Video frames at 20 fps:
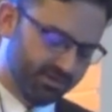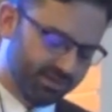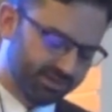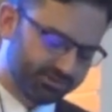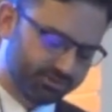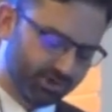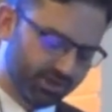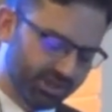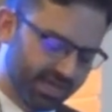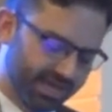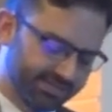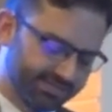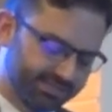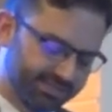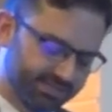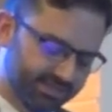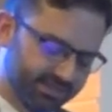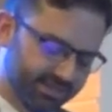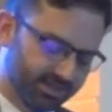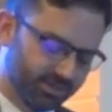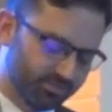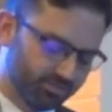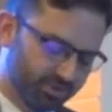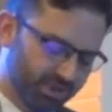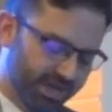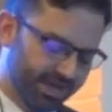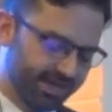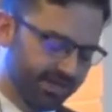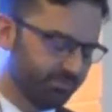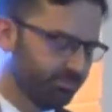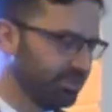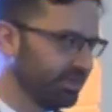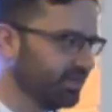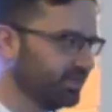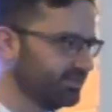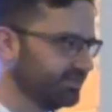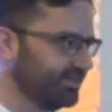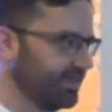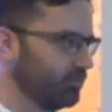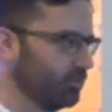The Israelites didn't complain
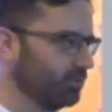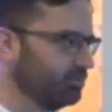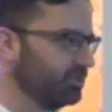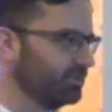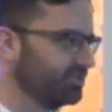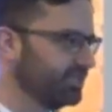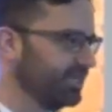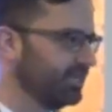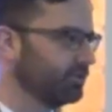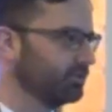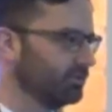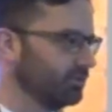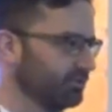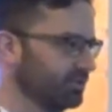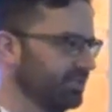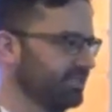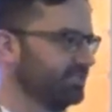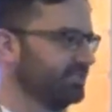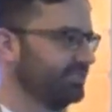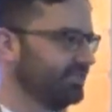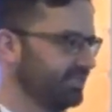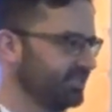because they were particularly